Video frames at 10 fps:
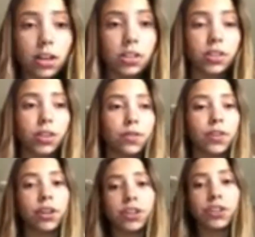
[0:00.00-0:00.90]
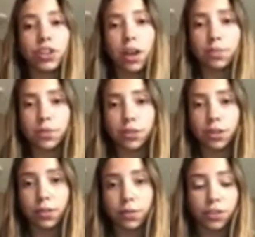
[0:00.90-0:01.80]
So for
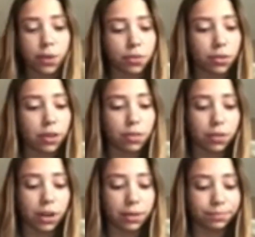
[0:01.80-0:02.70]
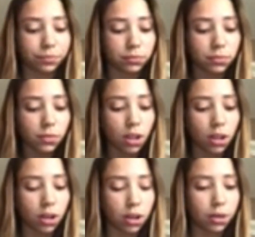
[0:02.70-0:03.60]
chapter 33,
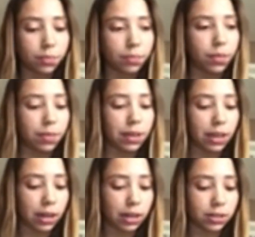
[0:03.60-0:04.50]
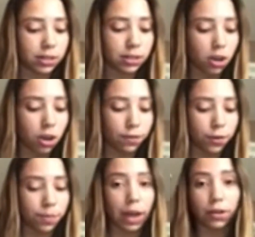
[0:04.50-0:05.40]
the beginnings offer
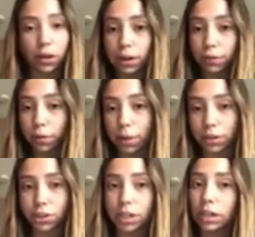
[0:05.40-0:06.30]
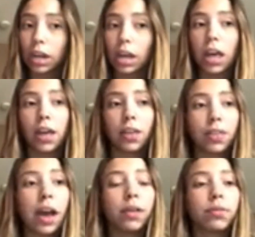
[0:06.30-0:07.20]
background information
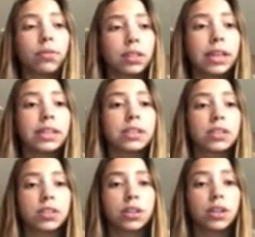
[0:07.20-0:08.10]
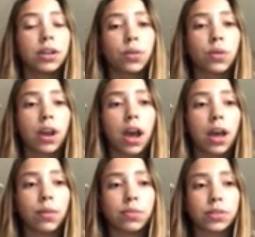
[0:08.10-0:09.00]
that relates to what
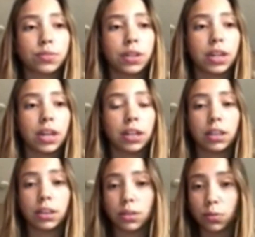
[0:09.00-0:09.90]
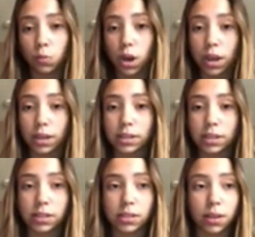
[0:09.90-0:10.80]
I was reading, why
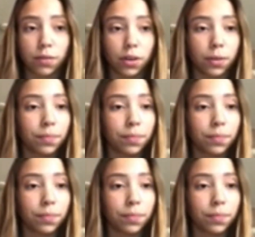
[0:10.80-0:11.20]
teens suffer